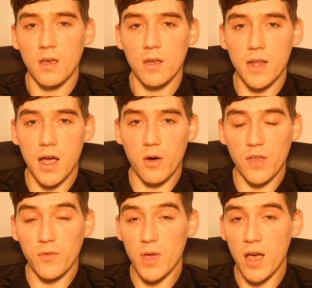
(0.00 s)
Now,
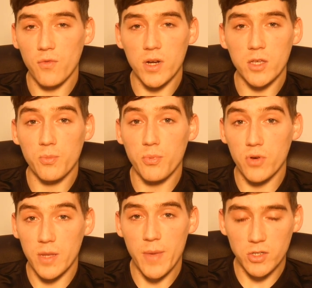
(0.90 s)
if you have really good
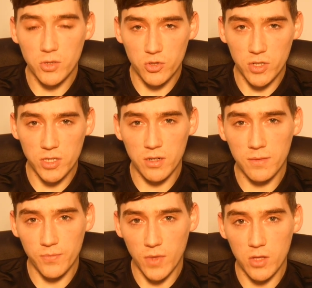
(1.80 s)
pre-match nutrition,